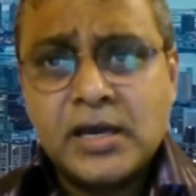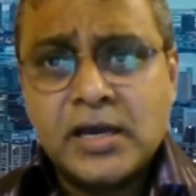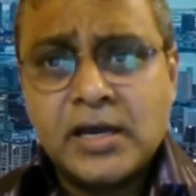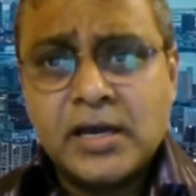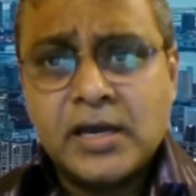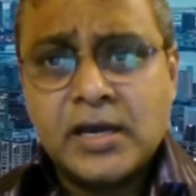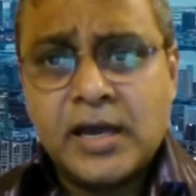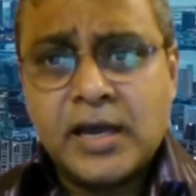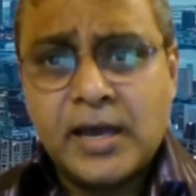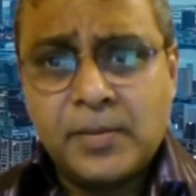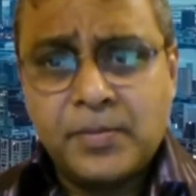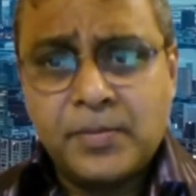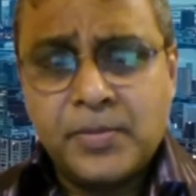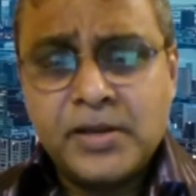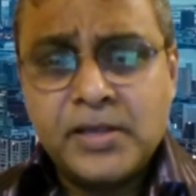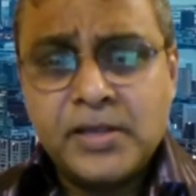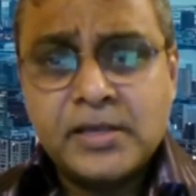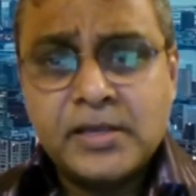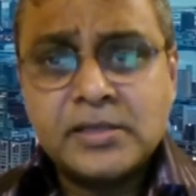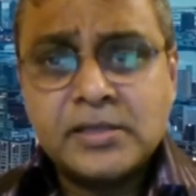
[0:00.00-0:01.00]
uh,
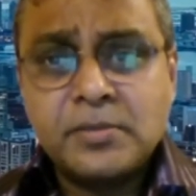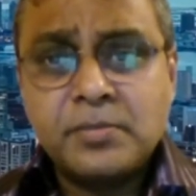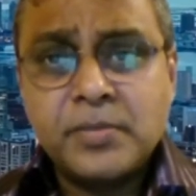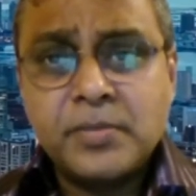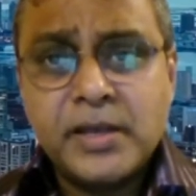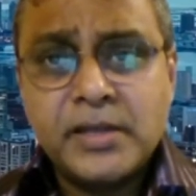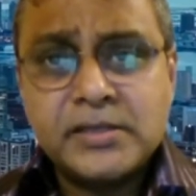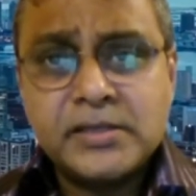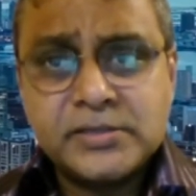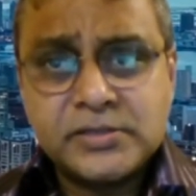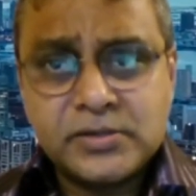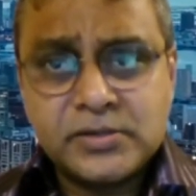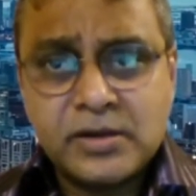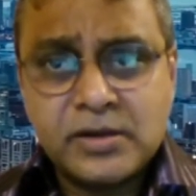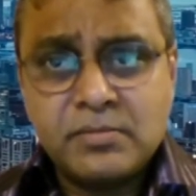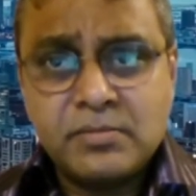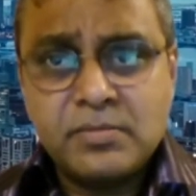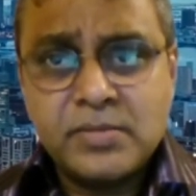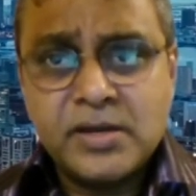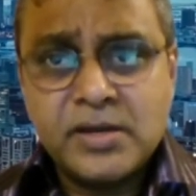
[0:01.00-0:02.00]
happening in the
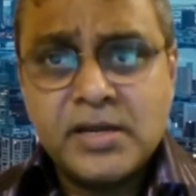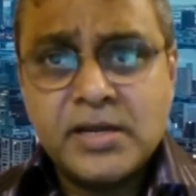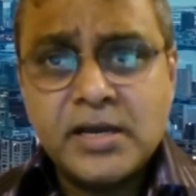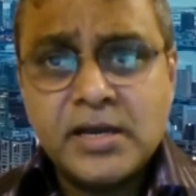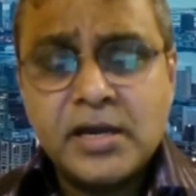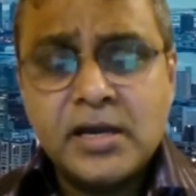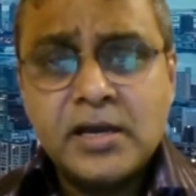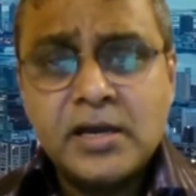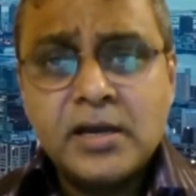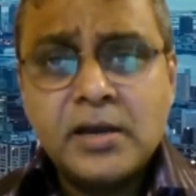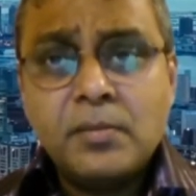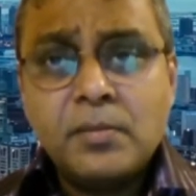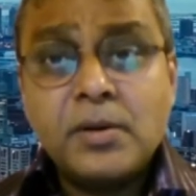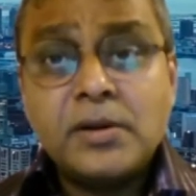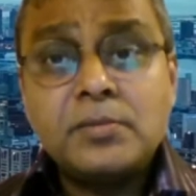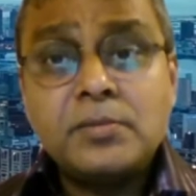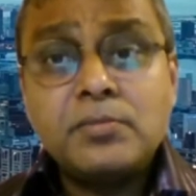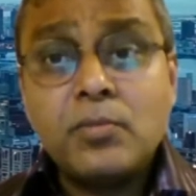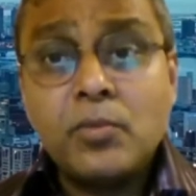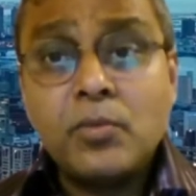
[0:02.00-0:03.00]
mainstream media,
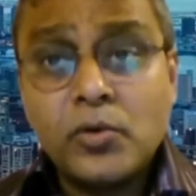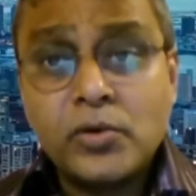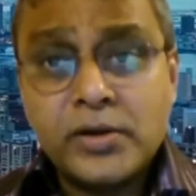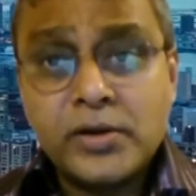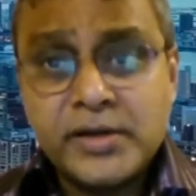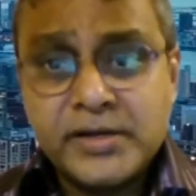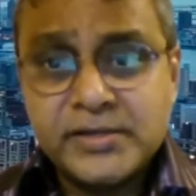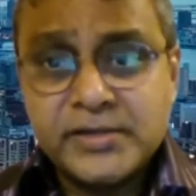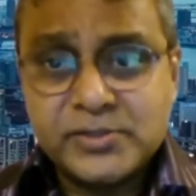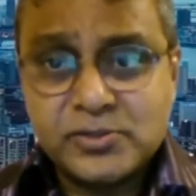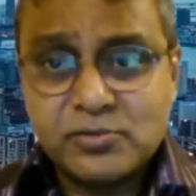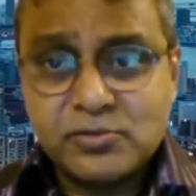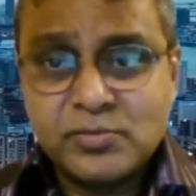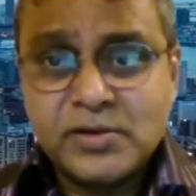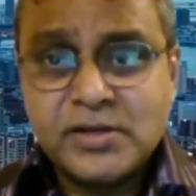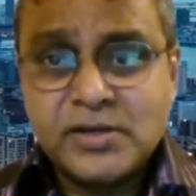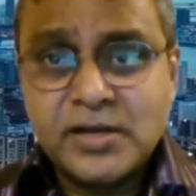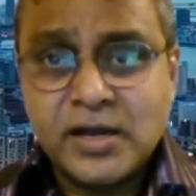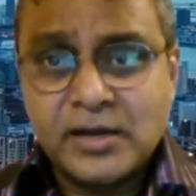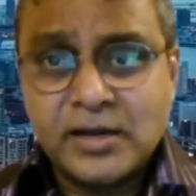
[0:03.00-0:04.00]
but more needs to
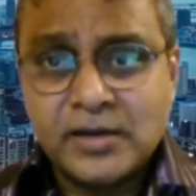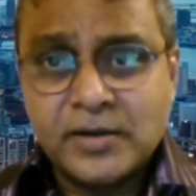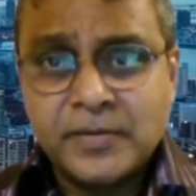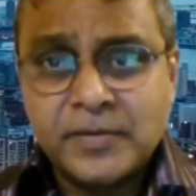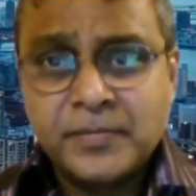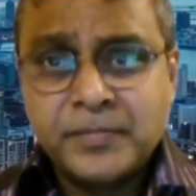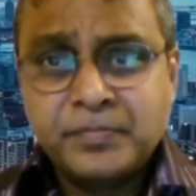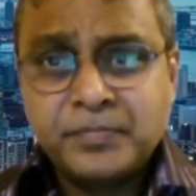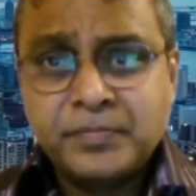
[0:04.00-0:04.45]
be done.